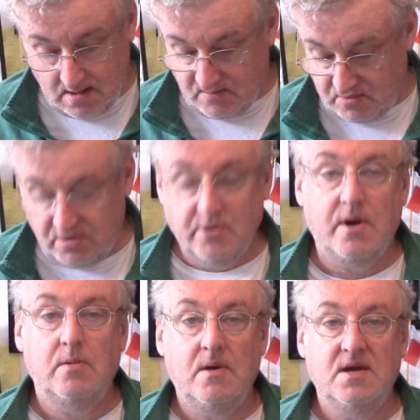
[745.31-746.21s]
What a
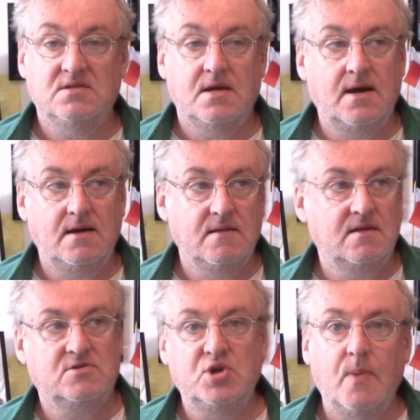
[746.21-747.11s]
great race. Uh,
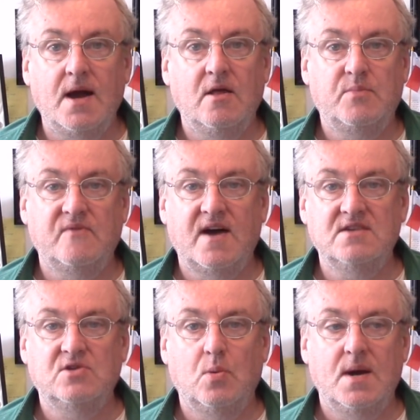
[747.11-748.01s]
two mile at
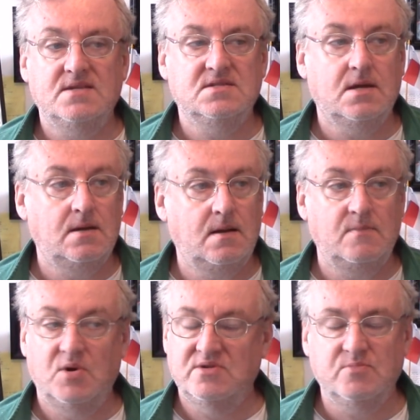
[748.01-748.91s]
Proviso West.
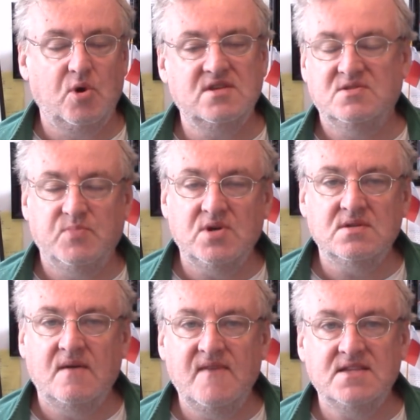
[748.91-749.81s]
Um, there were some great
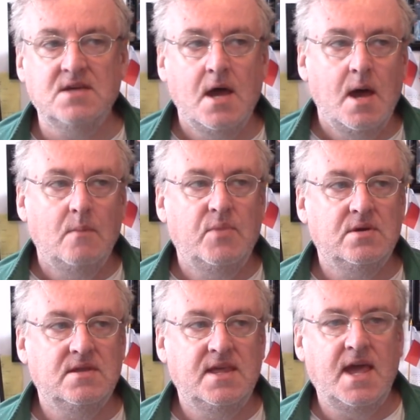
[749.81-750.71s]
sprint events,
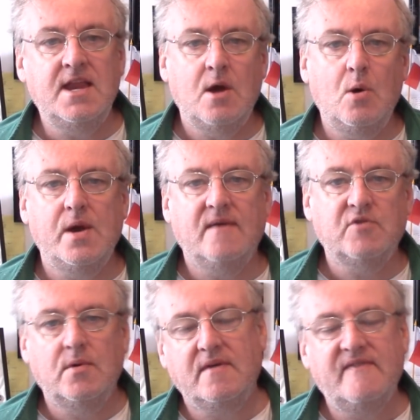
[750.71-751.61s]
but Katie Hoey,
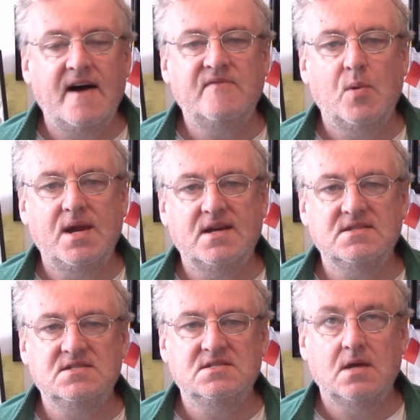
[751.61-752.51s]
after running 5.08 on
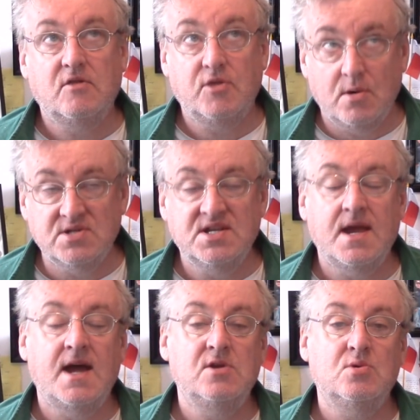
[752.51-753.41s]

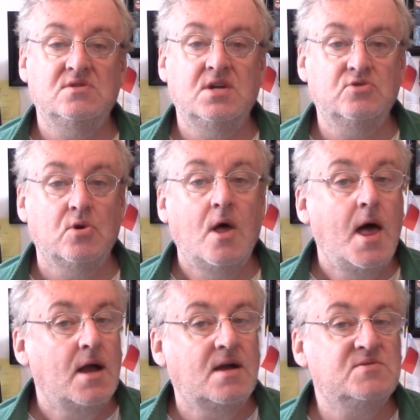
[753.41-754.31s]
Thursday at North Central,
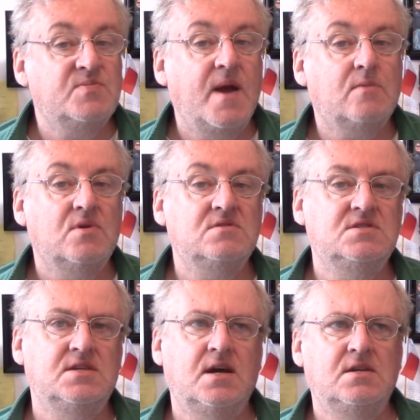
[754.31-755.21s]
comes back, runs
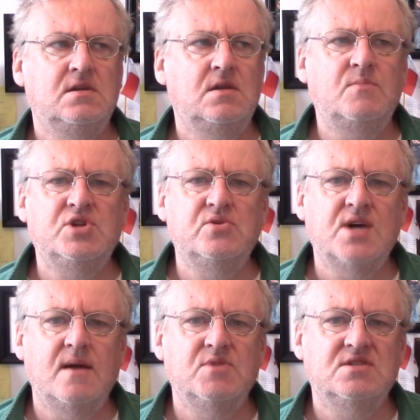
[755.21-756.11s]
the uh, number two
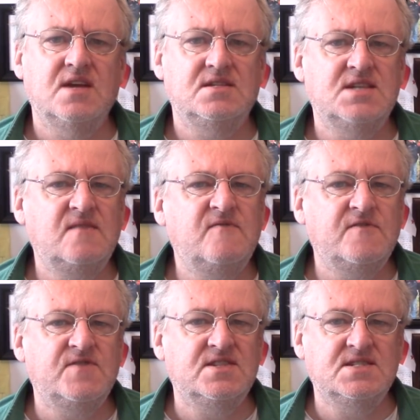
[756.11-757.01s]
time in the state,
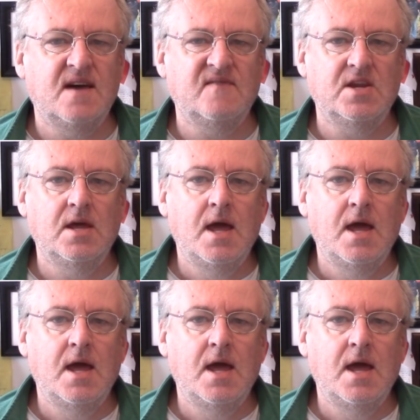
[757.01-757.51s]
10.57,